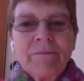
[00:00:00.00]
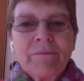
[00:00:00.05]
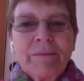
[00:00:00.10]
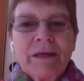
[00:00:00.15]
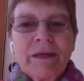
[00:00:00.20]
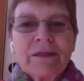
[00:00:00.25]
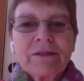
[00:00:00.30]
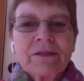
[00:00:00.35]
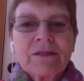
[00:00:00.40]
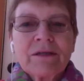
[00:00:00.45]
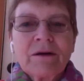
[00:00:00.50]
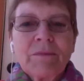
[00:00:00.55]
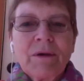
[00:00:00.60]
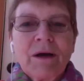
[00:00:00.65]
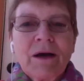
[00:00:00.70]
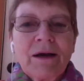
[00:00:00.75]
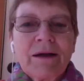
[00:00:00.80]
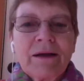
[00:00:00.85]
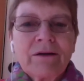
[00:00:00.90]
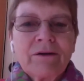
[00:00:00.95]
meet some
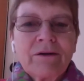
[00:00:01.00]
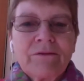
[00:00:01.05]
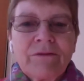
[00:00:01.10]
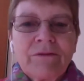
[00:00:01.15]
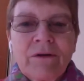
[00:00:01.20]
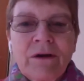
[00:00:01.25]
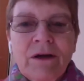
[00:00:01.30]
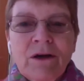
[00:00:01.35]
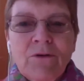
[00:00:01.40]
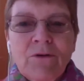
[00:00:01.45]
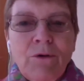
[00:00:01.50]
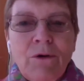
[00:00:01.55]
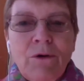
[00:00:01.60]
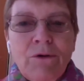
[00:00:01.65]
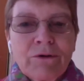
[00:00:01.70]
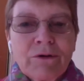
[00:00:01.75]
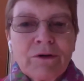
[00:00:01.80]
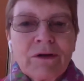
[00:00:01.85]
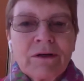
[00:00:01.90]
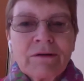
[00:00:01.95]
kind of
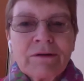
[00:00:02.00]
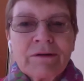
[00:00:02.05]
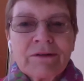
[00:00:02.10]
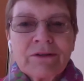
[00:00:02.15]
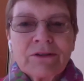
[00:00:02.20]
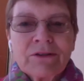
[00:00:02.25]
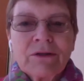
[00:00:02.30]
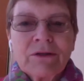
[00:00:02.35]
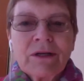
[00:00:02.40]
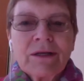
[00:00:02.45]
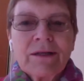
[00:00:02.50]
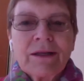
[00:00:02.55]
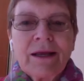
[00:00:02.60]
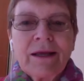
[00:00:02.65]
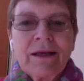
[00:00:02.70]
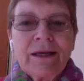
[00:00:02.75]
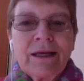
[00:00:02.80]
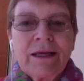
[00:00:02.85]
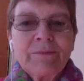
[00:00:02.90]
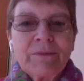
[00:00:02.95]
quota so that
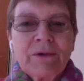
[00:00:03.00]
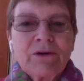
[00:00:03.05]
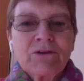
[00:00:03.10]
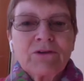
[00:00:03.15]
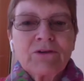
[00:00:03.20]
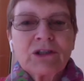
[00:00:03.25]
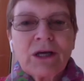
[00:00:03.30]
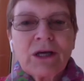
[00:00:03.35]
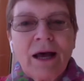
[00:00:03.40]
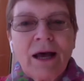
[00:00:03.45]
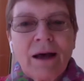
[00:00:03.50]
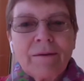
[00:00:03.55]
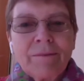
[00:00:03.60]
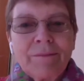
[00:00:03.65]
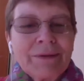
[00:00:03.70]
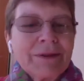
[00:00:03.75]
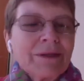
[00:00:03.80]
they keep their job,